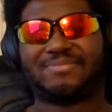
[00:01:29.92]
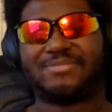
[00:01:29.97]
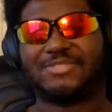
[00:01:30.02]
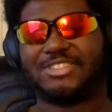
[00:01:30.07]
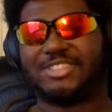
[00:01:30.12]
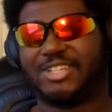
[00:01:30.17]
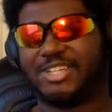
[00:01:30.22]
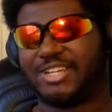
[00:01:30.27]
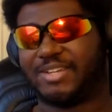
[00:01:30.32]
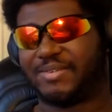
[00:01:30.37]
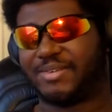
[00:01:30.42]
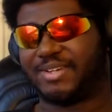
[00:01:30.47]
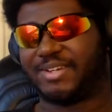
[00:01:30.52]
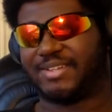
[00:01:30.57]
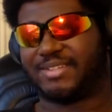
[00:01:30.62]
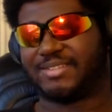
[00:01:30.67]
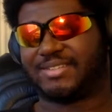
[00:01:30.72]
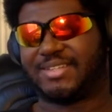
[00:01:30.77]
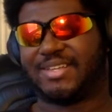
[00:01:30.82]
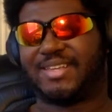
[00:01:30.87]
Well,
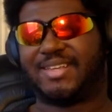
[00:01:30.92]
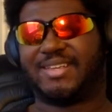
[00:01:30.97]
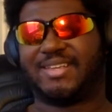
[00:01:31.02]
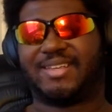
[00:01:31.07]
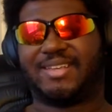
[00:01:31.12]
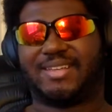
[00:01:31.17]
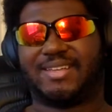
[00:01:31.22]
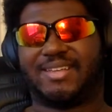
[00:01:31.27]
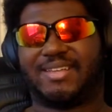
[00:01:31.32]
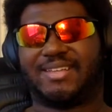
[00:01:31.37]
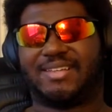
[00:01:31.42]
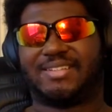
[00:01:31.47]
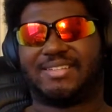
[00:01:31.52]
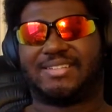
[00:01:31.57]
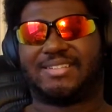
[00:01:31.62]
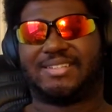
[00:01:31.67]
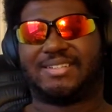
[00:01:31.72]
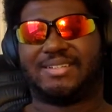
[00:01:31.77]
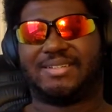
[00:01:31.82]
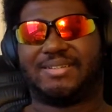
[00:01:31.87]
anyways,
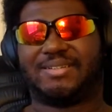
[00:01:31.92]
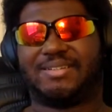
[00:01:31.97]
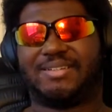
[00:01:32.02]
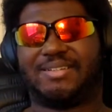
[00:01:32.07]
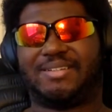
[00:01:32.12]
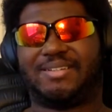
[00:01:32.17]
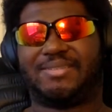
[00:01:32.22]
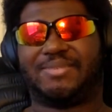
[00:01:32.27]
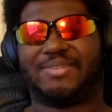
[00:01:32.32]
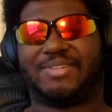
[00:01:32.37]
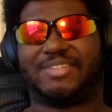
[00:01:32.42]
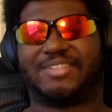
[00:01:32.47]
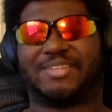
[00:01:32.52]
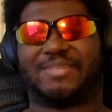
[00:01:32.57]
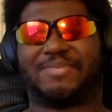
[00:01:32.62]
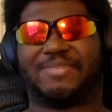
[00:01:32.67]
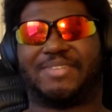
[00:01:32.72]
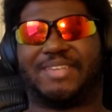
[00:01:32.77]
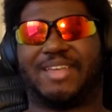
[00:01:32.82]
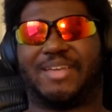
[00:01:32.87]
she was
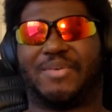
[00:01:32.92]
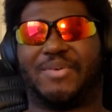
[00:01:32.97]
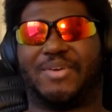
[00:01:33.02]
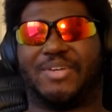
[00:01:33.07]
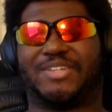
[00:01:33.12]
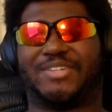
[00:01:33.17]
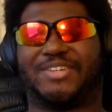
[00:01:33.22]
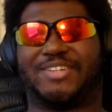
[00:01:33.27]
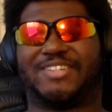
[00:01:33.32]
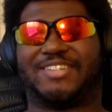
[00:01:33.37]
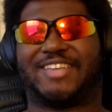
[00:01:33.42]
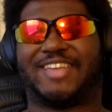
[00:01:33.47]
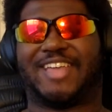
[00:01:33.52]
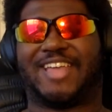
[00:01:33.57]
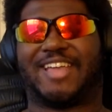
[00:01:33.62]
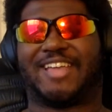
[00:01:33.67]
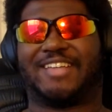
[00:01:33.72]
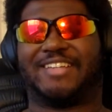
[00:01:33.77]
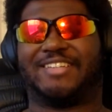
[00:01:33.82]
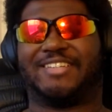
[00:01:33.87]
upset and wanted to
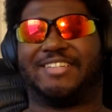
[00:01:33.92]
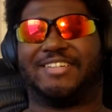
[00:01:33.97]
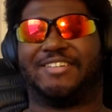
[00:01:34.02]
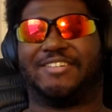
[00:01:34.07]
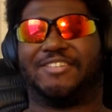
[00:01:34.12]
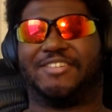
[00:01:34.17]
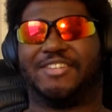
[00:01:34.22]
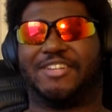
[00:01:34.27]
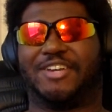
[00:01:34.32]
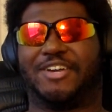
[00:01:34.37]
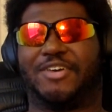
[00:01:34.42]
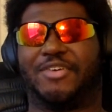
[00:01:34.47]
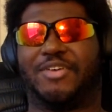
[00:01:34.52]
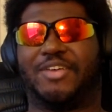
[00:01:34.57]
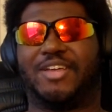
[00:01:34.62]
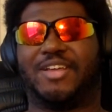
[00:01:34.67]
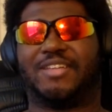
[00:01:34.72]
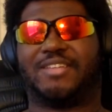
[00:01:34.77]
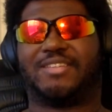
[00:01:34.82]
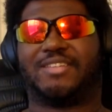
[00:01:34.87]
attack until, you know,
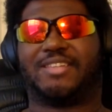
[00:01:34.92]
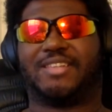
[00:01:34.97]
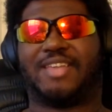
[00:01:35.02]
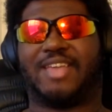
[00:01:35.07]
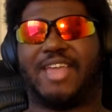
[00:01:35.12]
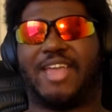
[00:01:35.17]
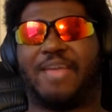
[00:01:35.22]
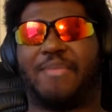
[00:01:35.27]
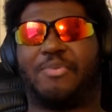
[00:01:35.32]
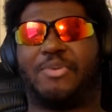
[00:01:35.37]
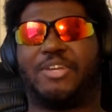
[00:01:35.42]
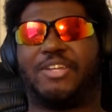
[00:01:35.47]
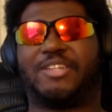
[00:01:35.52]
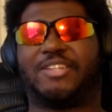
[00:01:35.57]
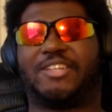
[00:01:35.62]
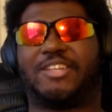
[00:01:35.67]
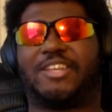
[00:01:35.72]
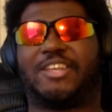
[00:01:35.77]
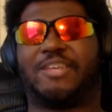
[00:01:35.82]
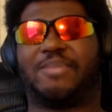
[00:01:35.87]
the head
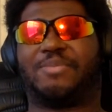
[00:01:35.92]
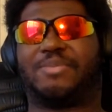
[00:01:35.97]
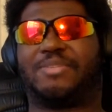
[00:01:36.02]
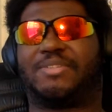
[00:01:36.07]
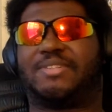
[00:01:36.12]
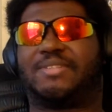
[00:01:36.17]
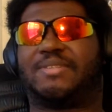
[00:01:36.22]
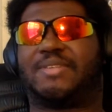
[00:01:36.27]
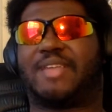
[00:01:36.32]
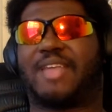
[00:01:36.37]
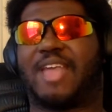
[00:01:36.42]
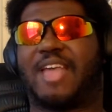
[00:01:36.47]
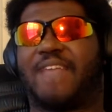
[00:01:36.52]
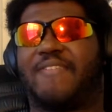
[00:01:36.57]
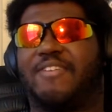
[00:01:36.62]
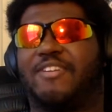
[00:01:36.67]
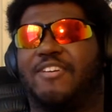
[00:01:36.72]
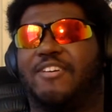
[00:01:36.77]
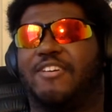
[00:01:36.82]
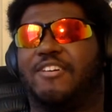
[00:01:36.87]
priest keeps
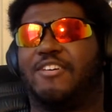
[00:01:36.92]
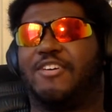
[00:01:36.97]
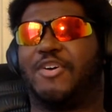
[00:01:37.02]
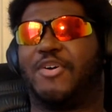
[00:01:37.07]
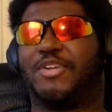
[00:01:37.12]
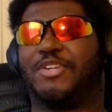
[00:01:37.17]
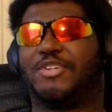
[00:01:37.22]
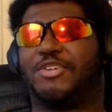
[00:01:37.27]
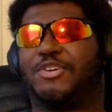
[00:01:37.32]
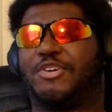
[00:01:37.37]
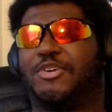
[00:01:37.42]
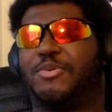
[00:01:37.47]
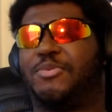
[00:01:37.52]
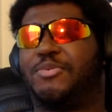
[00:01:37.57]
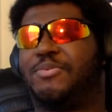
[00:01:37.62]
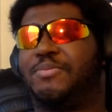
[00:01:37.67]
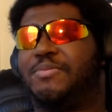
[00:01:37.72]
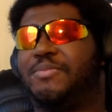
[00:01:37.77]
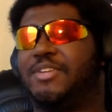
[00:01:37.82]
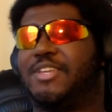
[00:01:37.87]
having her go
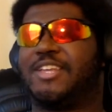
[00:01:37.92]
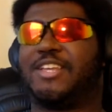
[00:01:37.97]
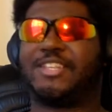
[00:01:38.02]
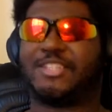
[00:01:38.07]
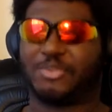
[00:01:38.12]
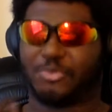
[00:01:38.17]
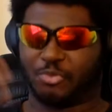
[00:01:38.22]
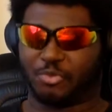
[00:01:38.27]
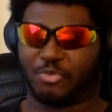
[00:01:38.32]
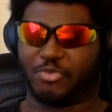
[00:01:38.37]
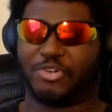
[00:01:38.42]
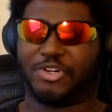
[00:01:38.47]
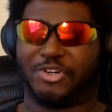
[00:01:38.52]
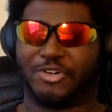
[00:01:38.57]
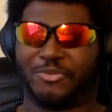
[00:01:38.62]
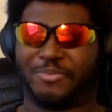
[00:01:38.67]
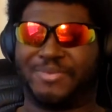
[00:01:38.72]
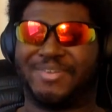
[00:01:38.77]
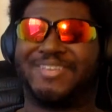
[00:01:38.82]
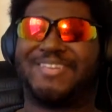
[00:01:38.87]
into his
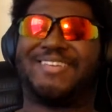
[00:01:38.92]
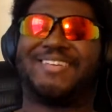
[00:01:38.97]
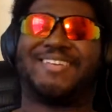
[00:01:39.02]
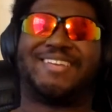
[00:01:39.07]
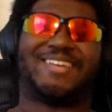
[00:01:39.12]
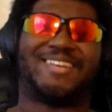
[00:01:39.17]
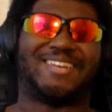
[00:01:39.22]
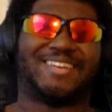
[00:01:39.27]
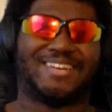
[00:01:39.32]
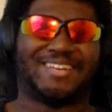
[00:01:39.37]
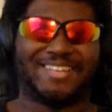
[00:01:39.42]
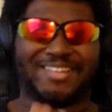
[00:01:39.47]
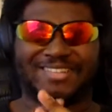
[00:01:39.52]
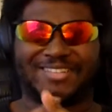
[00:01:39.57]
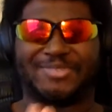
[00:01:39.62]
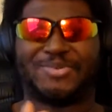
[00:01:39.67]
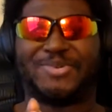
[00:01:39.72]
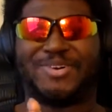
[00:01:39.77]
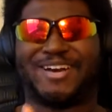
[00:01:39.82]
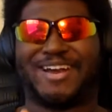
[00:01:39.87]
room. And this
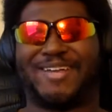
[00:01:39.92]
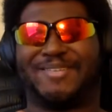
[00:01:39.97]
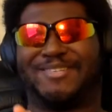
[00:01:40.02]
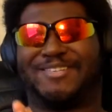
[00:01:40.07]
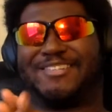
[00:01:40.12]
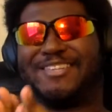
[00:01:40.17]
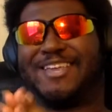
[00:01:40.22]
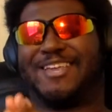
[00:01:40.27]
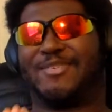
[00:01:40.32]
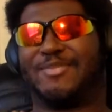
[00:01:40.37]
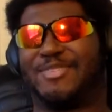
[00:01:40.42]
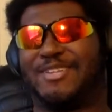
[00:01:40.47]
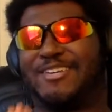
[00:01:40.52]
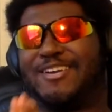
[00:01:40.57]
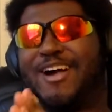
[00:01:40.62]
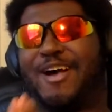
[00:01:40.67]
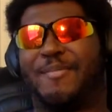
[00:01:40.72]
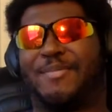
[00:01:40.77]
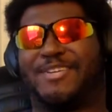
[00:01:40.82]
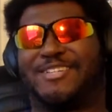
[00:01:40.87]
is where I had to say, the
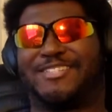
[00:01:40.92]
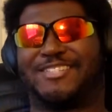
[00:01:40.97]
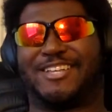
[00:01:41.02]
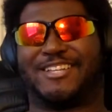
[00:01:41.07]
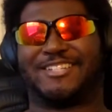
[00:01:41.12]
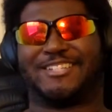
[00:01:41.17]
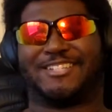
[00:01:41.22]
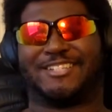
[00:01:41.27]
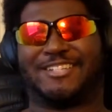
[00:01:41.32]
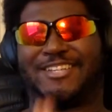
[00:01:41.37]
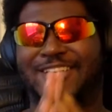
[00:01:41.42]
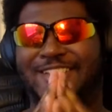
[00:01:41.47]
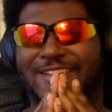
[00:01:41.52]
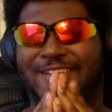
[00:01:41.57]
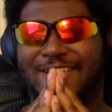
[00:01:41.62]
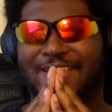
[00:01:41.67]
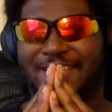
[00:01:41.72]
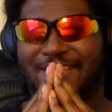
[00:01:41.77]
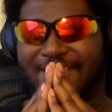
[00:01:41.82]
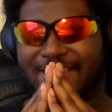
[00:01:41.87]
comic section,
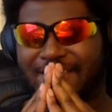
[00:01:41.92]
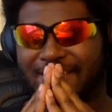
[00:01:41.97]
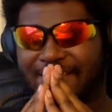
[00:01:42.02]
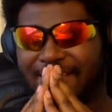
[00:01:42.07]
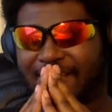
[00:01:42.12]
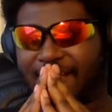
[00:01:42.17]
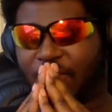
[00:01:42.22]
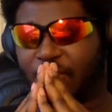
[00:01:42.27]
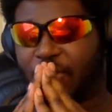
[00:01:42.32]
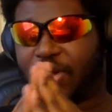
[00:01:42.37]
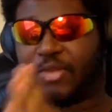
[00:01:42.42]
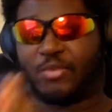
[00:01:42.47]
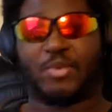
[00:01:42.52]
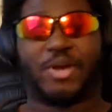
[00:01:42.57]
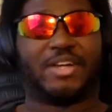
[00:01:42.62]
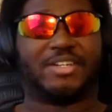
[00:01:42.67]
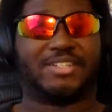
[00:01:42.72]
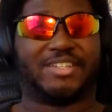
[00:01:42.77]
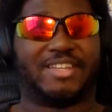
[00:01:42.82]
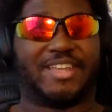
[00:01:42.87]
when I was
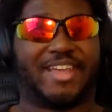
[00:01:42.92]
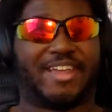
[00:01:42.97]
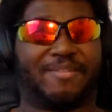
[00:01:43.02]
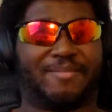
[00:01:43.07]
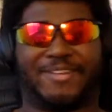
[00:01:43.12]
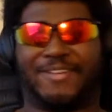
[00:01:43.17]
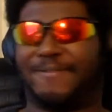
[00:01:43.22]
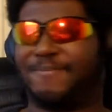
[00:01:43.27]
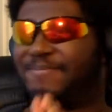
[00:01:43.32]
watching the anime.